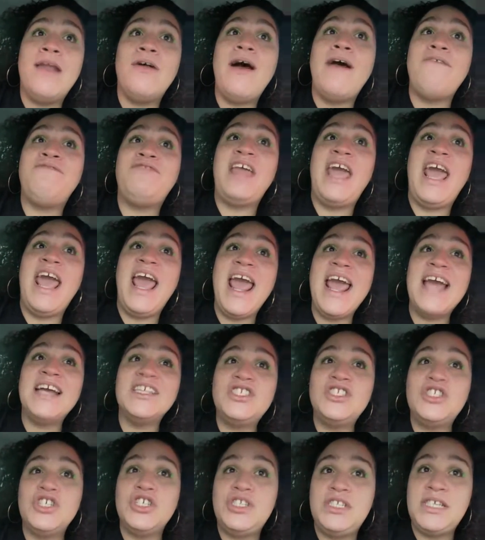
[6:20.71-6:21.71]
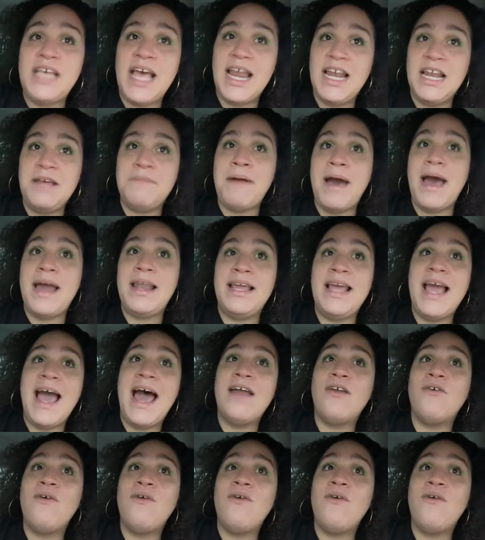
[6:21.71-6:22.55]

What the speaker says: I don't have to answer to anybody.